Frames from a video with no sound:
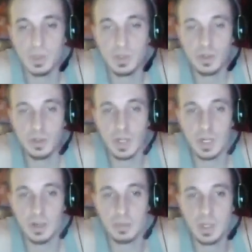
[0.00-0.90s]
so you
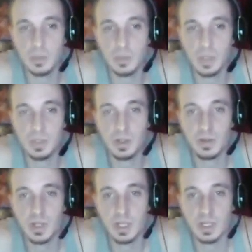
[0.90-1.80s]
create a mental picture
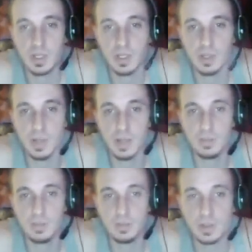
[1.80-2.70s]
of it, and then you have